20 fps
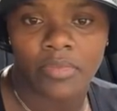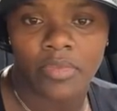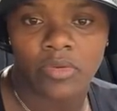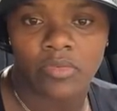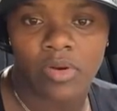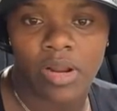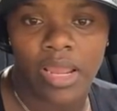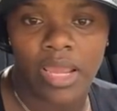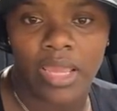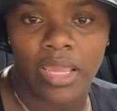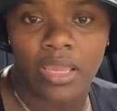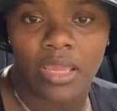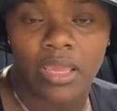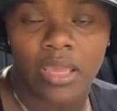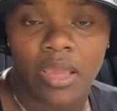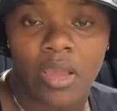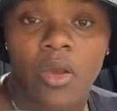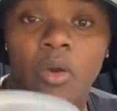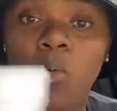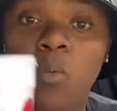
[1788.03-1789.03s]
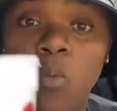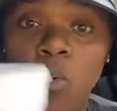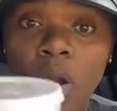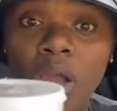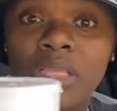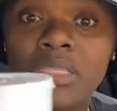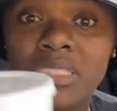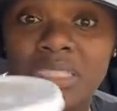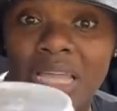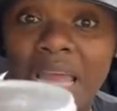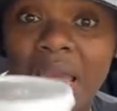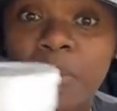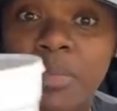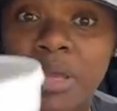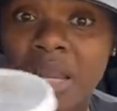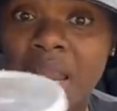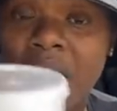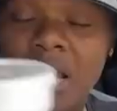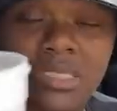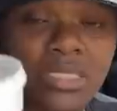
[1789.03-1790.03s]
right? Once that
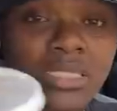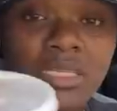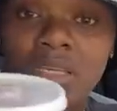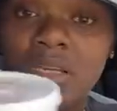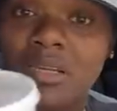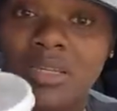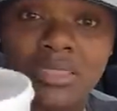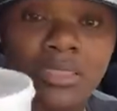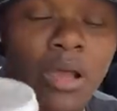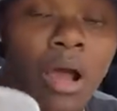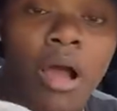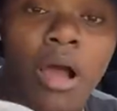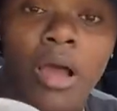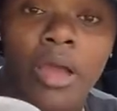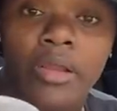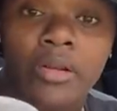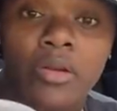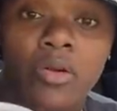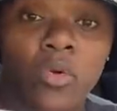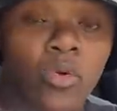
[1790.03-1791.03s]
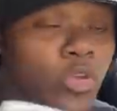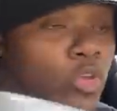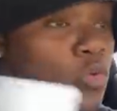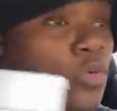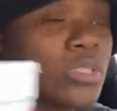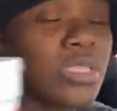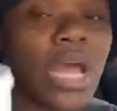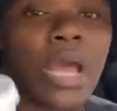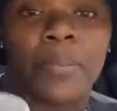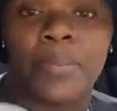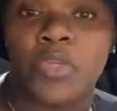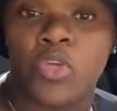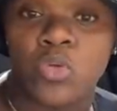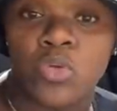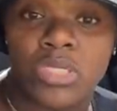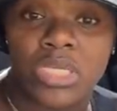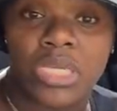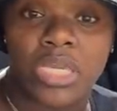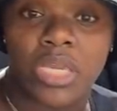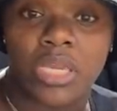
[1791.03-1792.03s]
minoxidil is gone or you stop
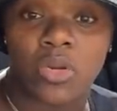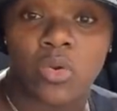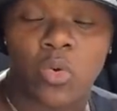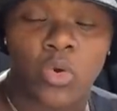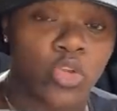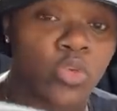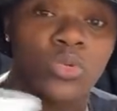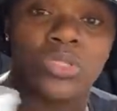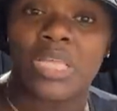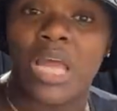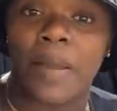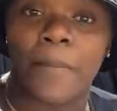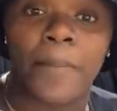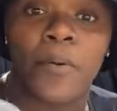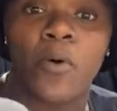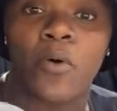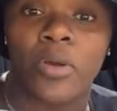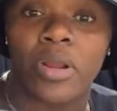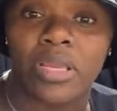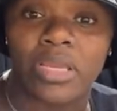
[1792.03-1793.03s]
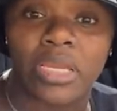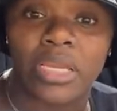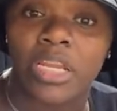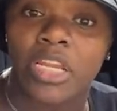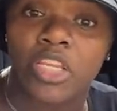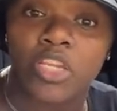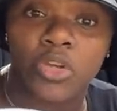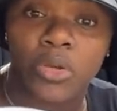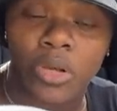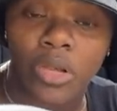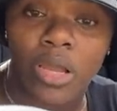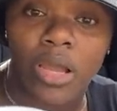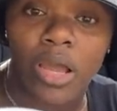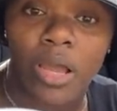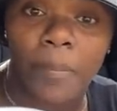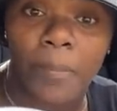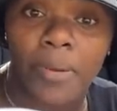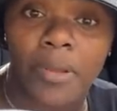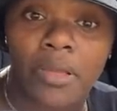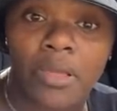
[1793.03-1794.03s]
using it or you stop pouring it in your
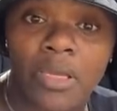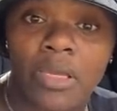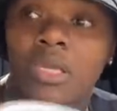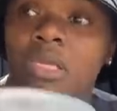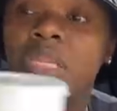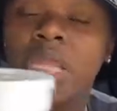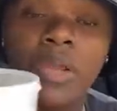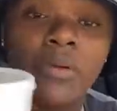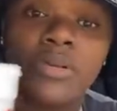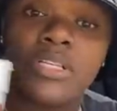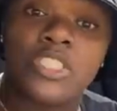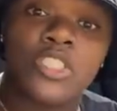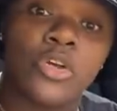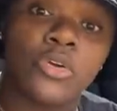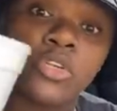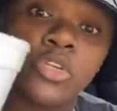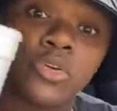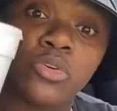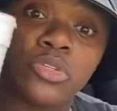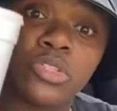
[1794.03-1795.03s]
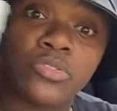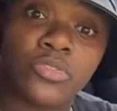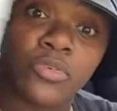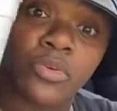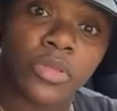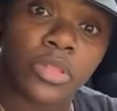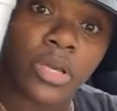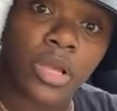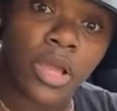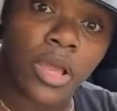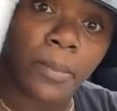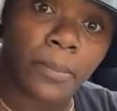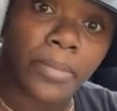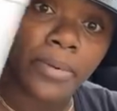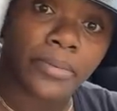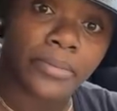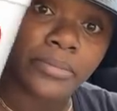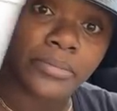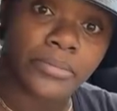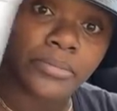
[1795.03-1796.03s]
cup, there is no use for the cup.
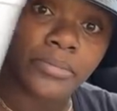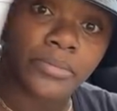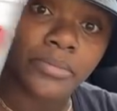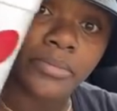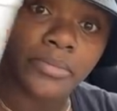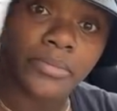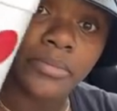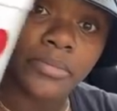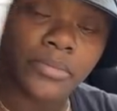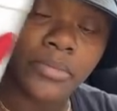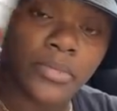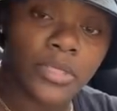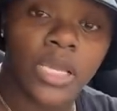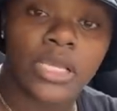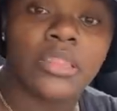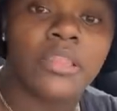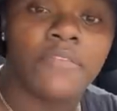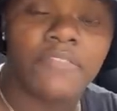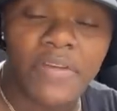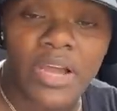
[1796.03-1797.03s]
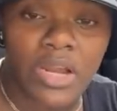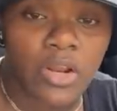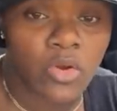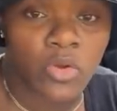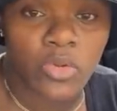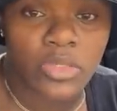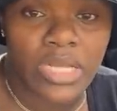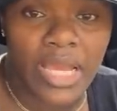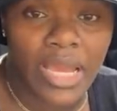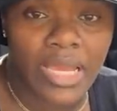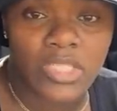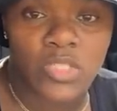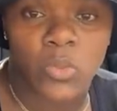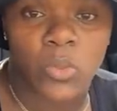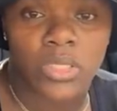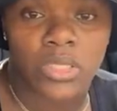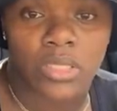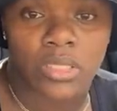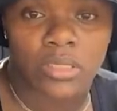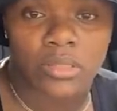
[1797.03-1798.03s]
The follicle dies
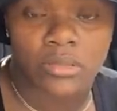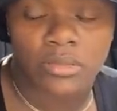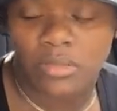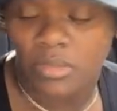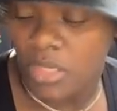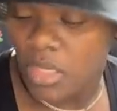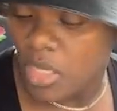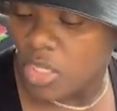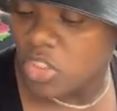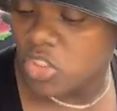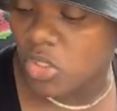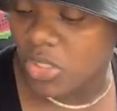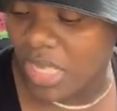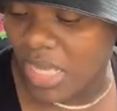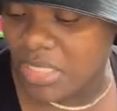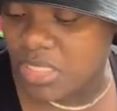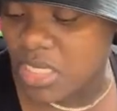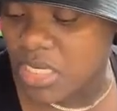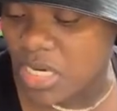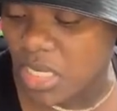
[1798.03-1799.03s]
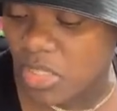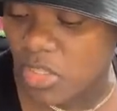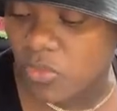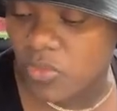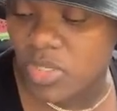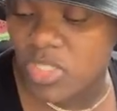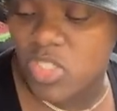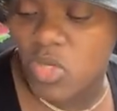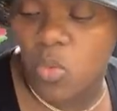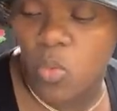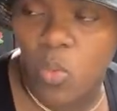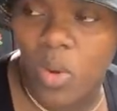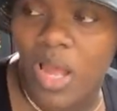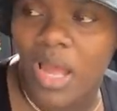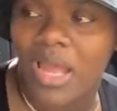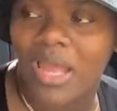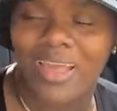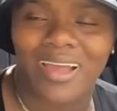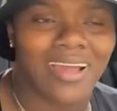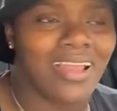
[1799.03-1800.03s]
with it. So that's another reason
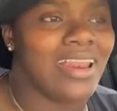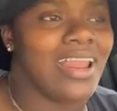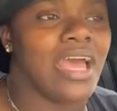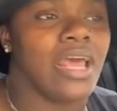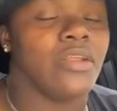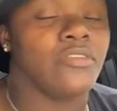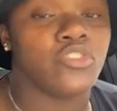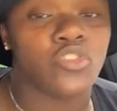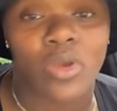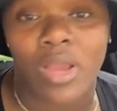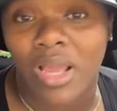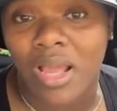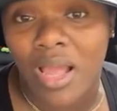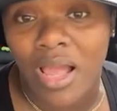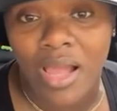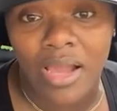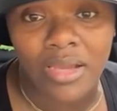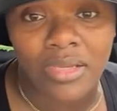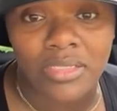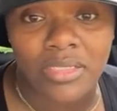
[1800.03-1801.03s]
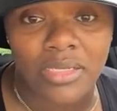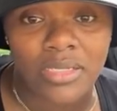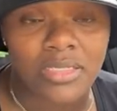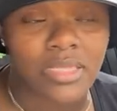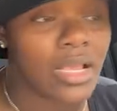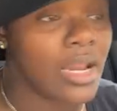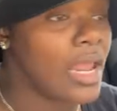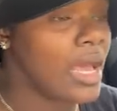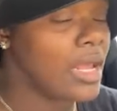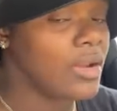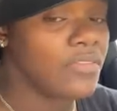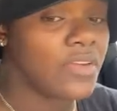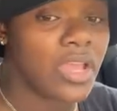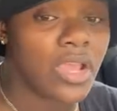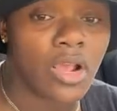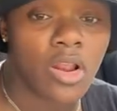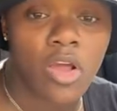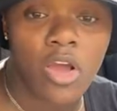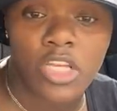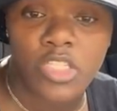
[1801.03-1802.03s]
why a lot of trichologists, a lot of
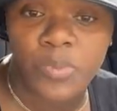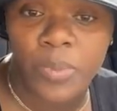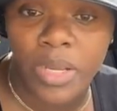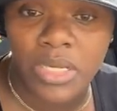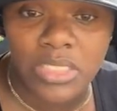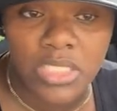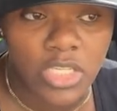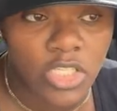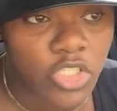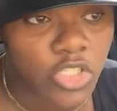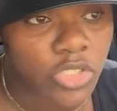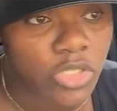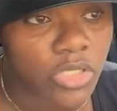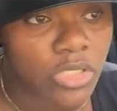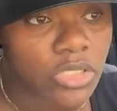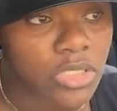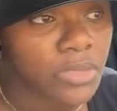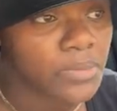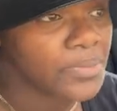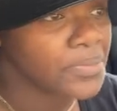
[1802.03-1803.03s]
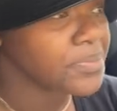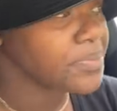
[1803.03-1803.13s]
hair loss practitioners,